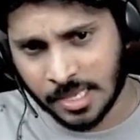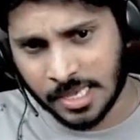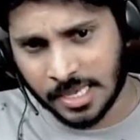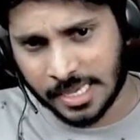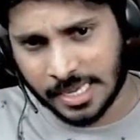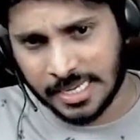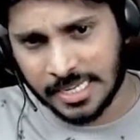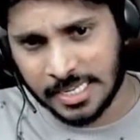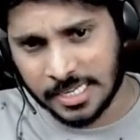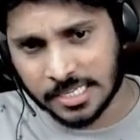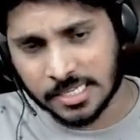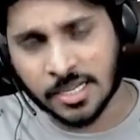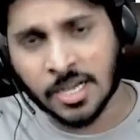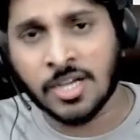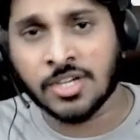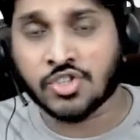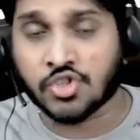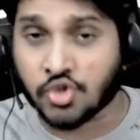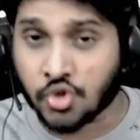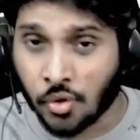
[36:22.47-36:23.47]
Getting it?
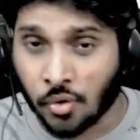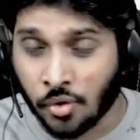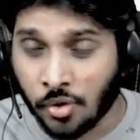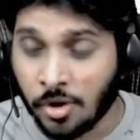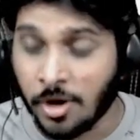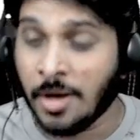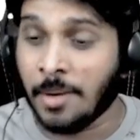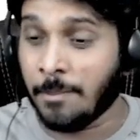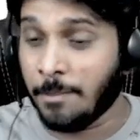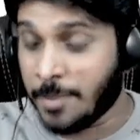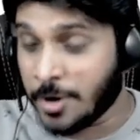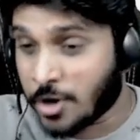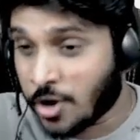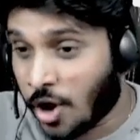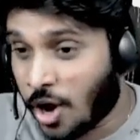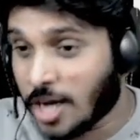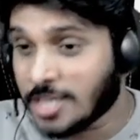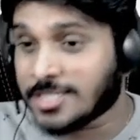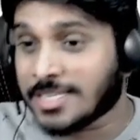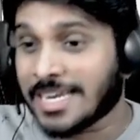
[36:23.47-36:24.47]
So
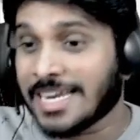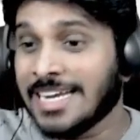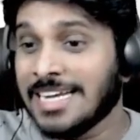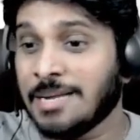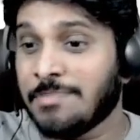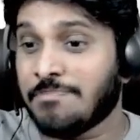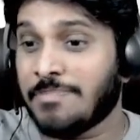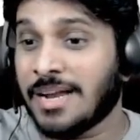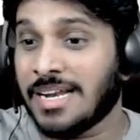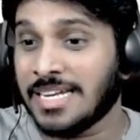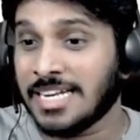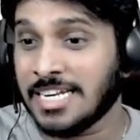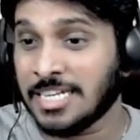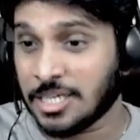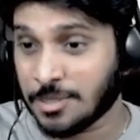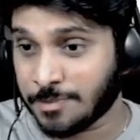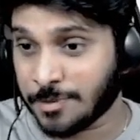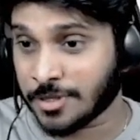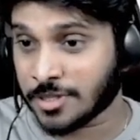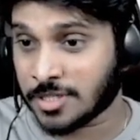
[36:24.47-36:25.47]
because independent
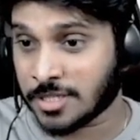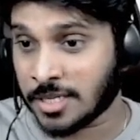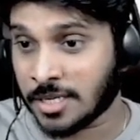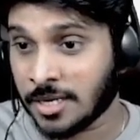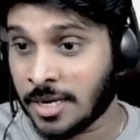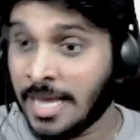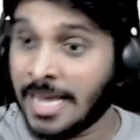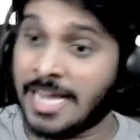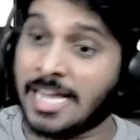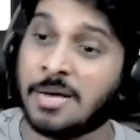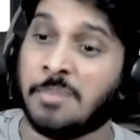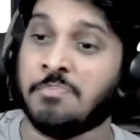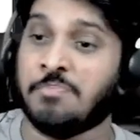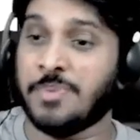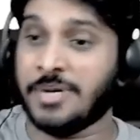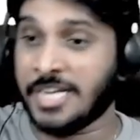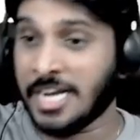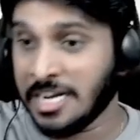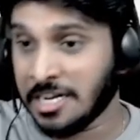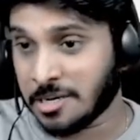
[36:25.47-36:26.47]
person,
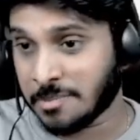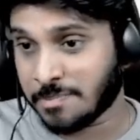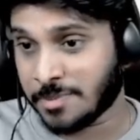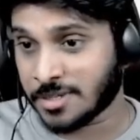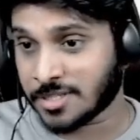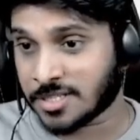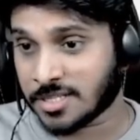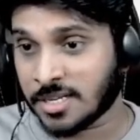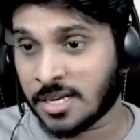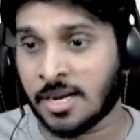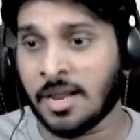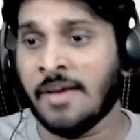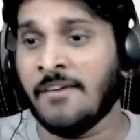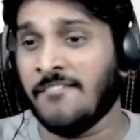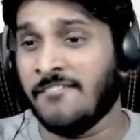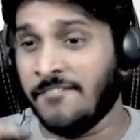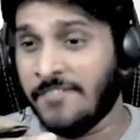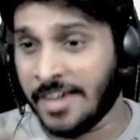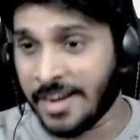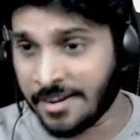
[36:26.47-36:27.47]
competent person
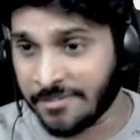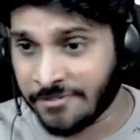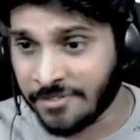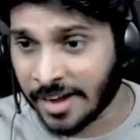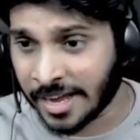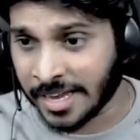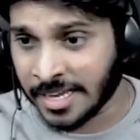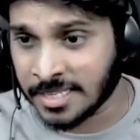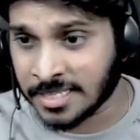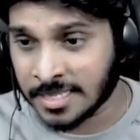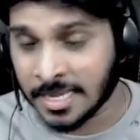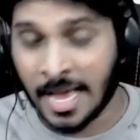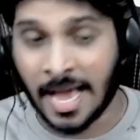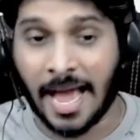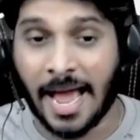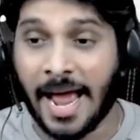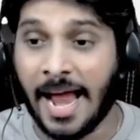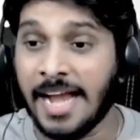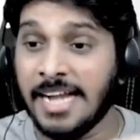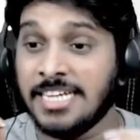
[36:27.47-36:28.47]
verifies
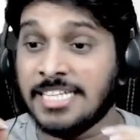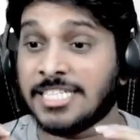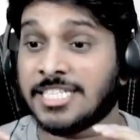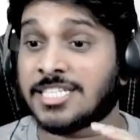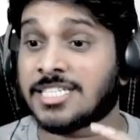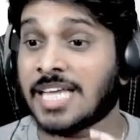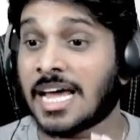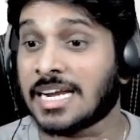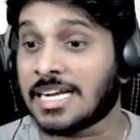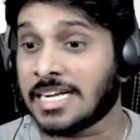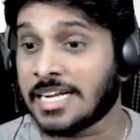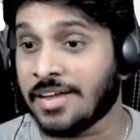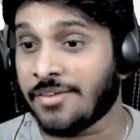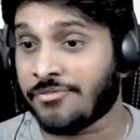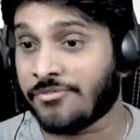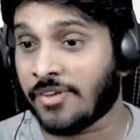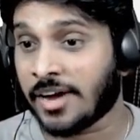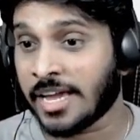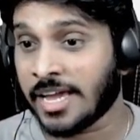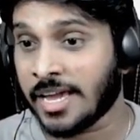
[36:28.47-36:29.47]
and
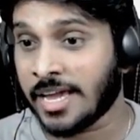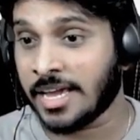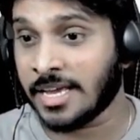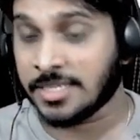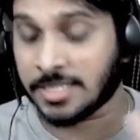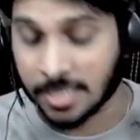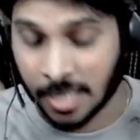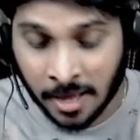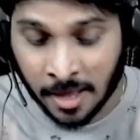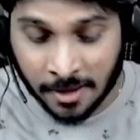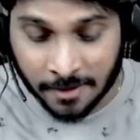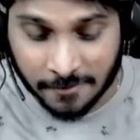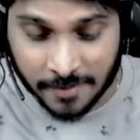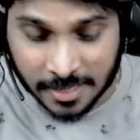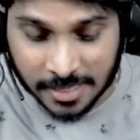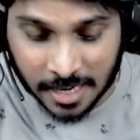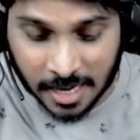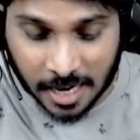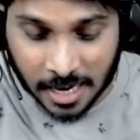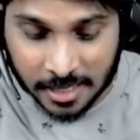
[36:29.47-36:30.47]
certifies whether
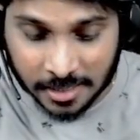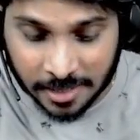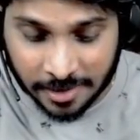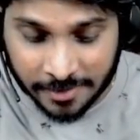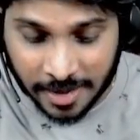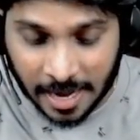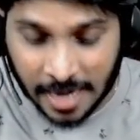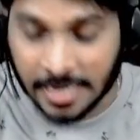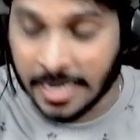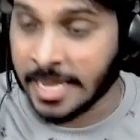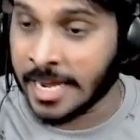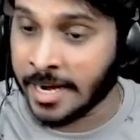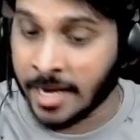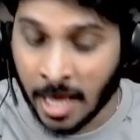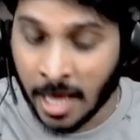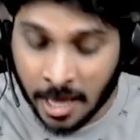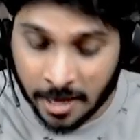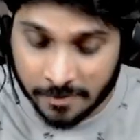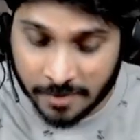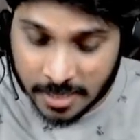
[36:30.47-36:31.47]
are they valid,
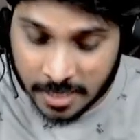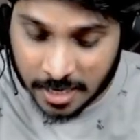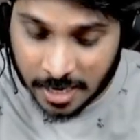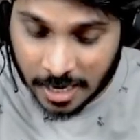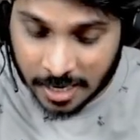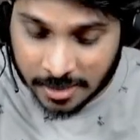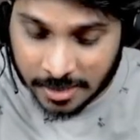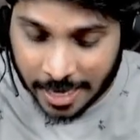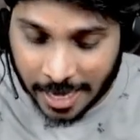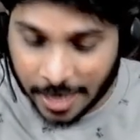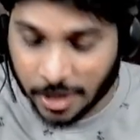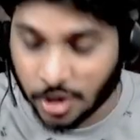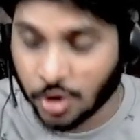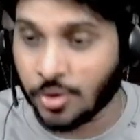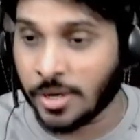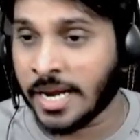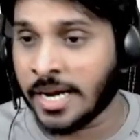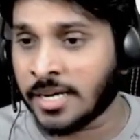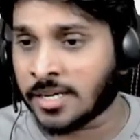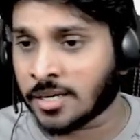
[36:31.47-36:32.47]
whether are they
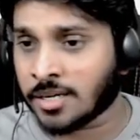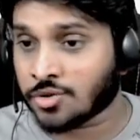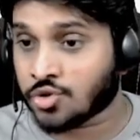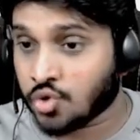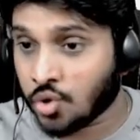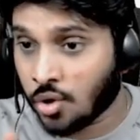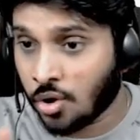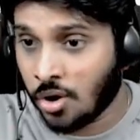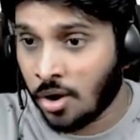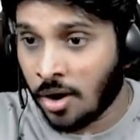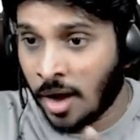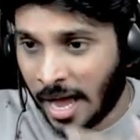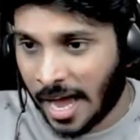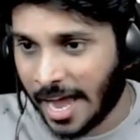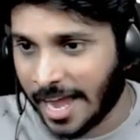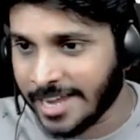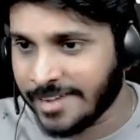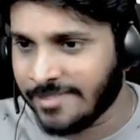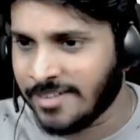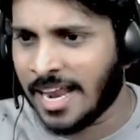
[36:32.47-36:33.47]
accurate. So
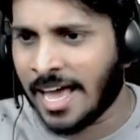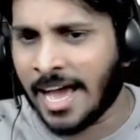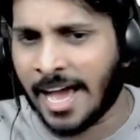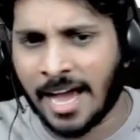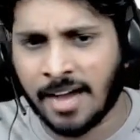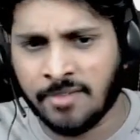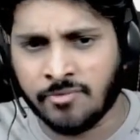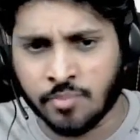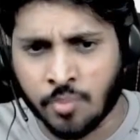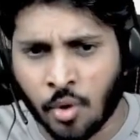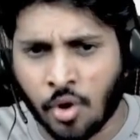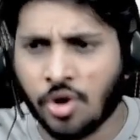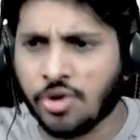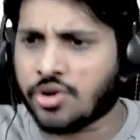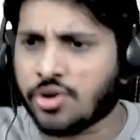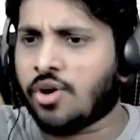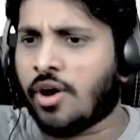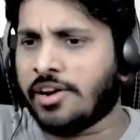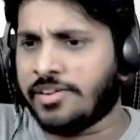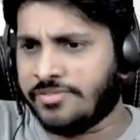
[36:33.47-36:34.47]
I will have more
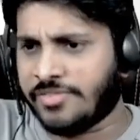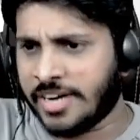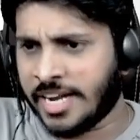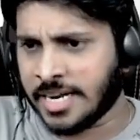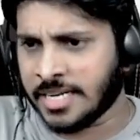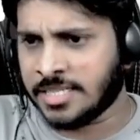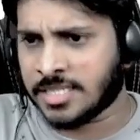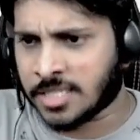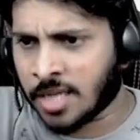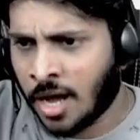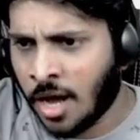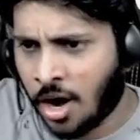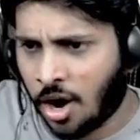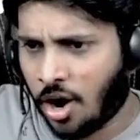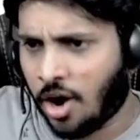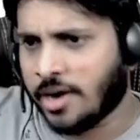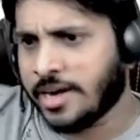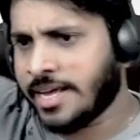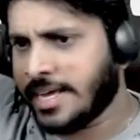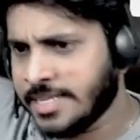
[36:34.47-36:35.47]
confidence
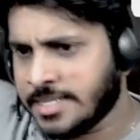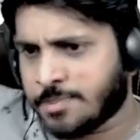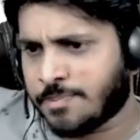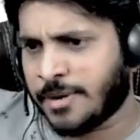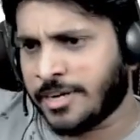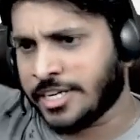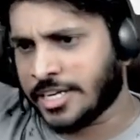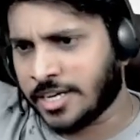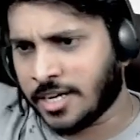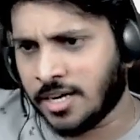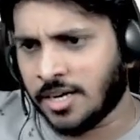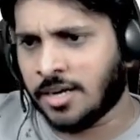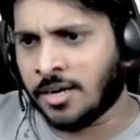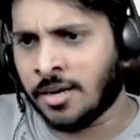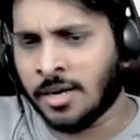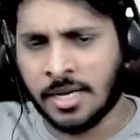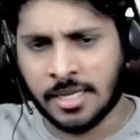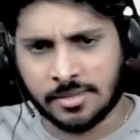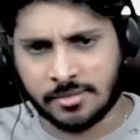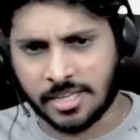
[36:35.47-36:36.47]
on his particular
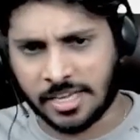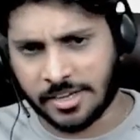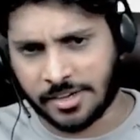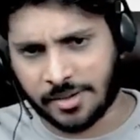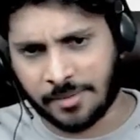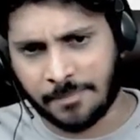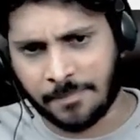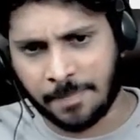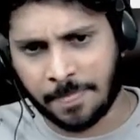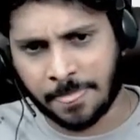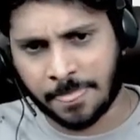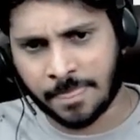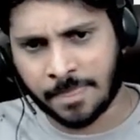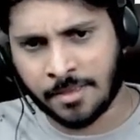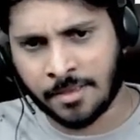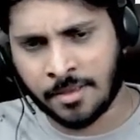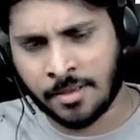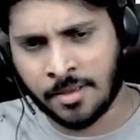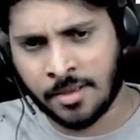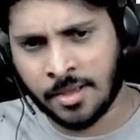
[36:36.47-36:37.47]
thing.
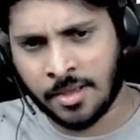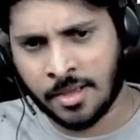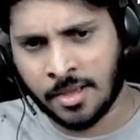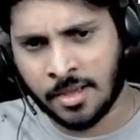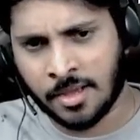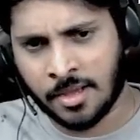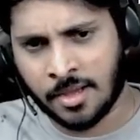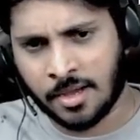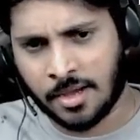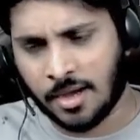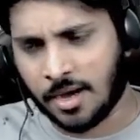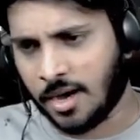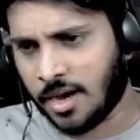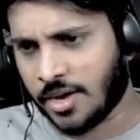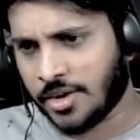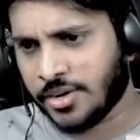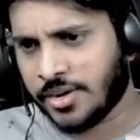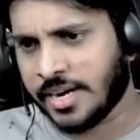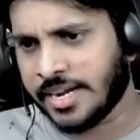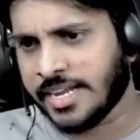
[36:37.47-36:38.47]
Are
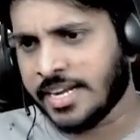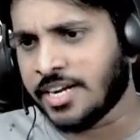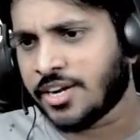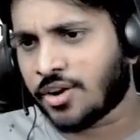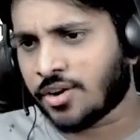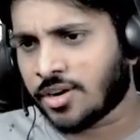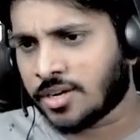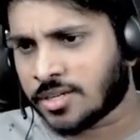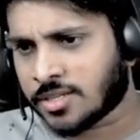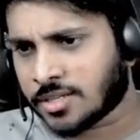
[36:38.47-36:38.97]
you getting it or not?